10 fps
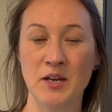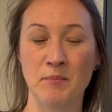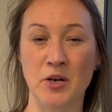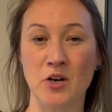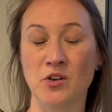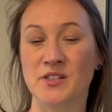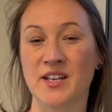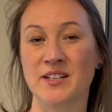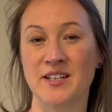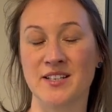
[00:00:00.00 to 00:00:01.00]
But
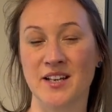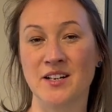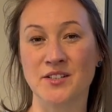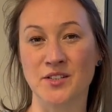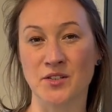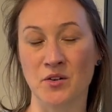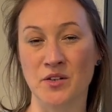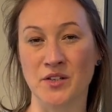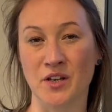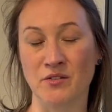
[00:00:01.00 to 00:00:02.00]
alongside this, Ellison
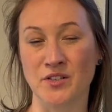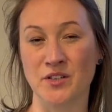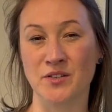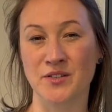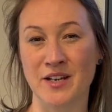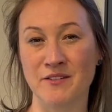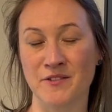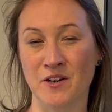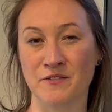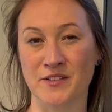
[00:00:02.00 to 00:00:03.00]
Scholars are going to use
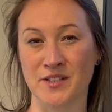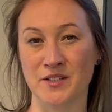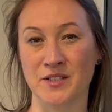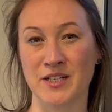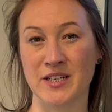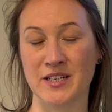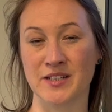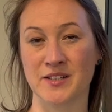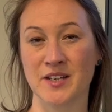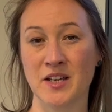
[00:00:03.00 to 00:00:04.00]
state-of-the-art
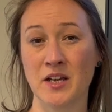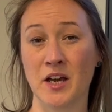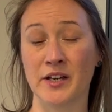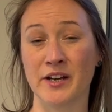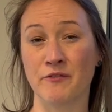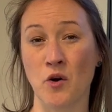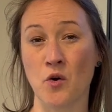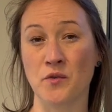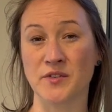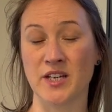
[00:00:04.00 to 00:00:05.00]
facilities and get
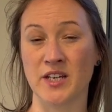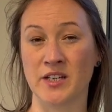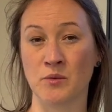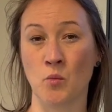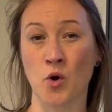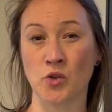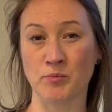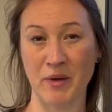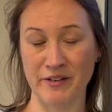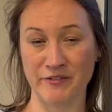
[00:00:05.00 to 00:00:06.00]
involved in
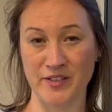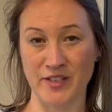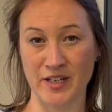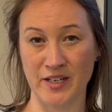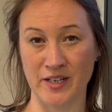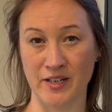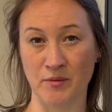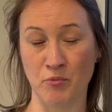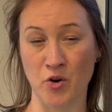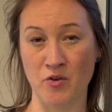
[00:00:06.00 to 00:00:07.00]

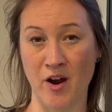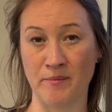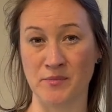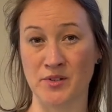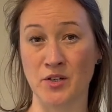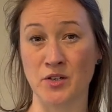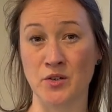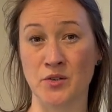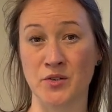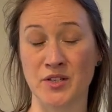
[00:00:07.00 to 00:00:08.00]
world-benefiting programs that
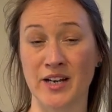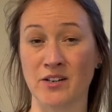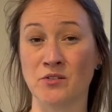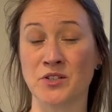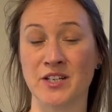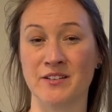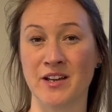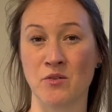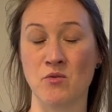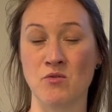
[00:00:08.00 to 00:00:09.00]
use technology at
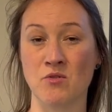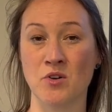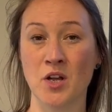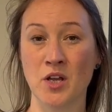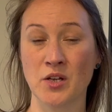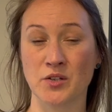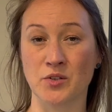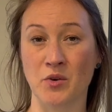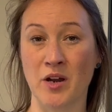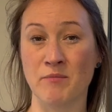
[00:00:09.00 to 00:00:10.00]
their core to
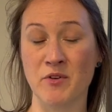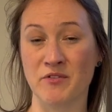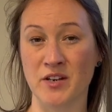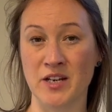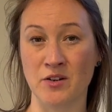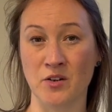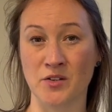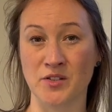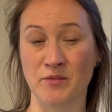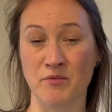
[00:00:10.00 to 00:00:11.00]
try and move the needle
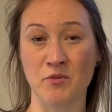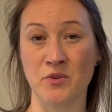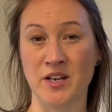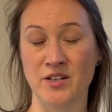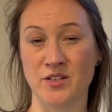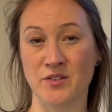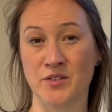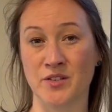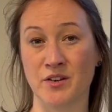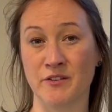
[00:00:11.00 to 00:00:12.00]
on some thorny
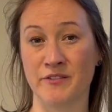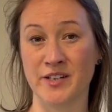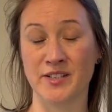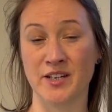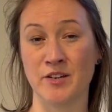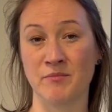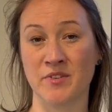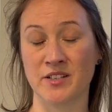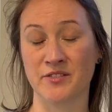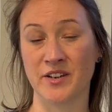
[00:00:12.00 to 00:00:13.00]
issues that are facing
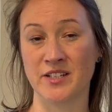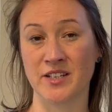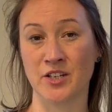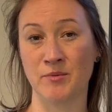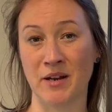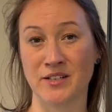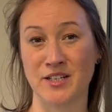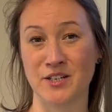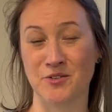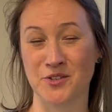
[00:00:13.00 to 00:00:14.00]

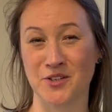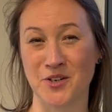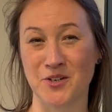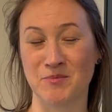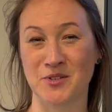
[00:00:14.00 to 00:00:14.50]
humanity across the globe.